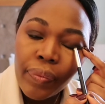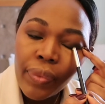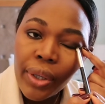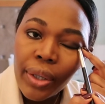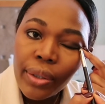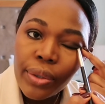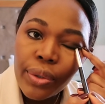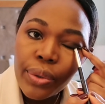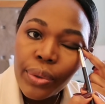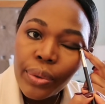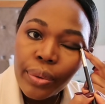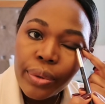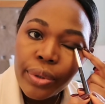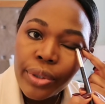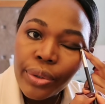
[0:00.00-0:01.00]
and you should
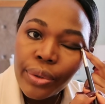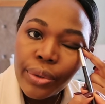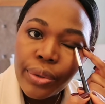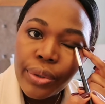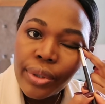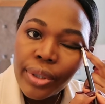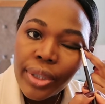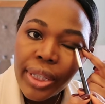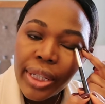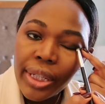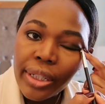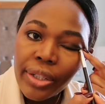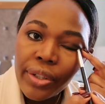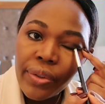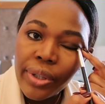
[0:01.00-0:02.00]
see
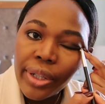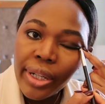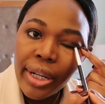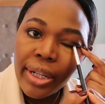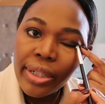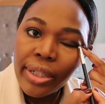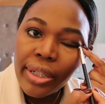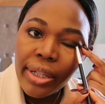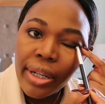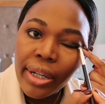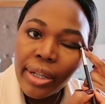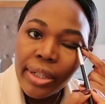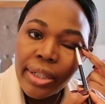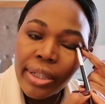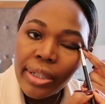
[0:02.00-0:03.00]
it creating
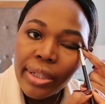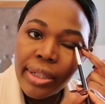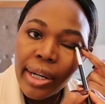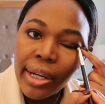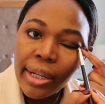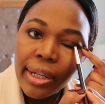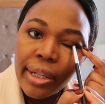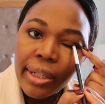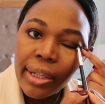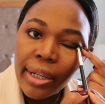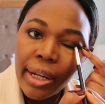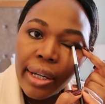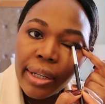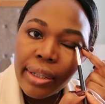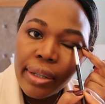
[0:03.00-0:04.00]
a darker
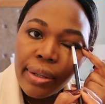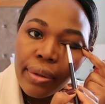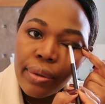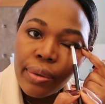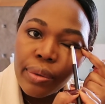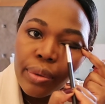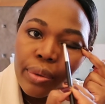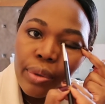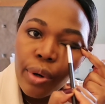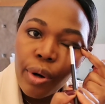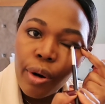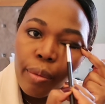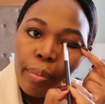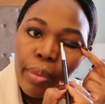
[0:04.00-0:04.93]
line on top